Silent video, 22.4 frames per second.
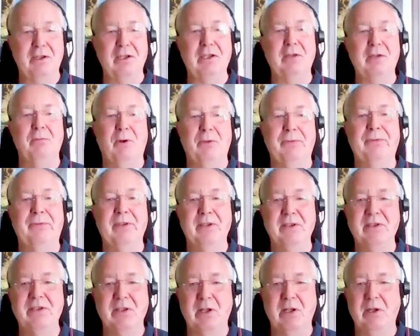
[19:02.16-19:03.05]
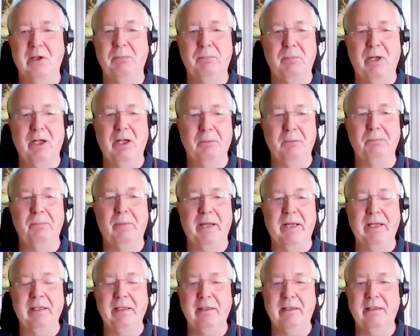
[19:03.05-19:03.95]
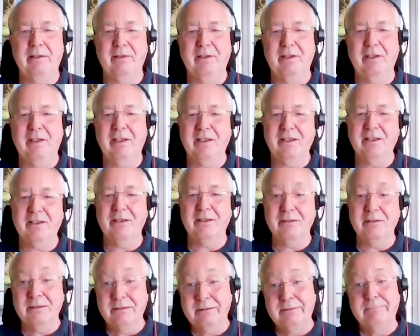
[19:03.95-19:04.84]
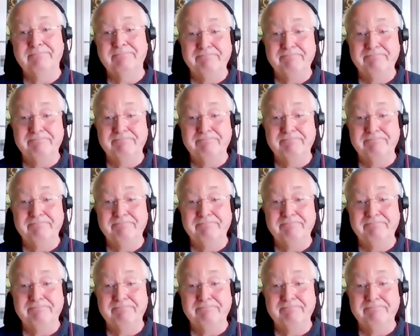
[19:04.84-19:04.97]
that you want this soul part back? And they kind of go,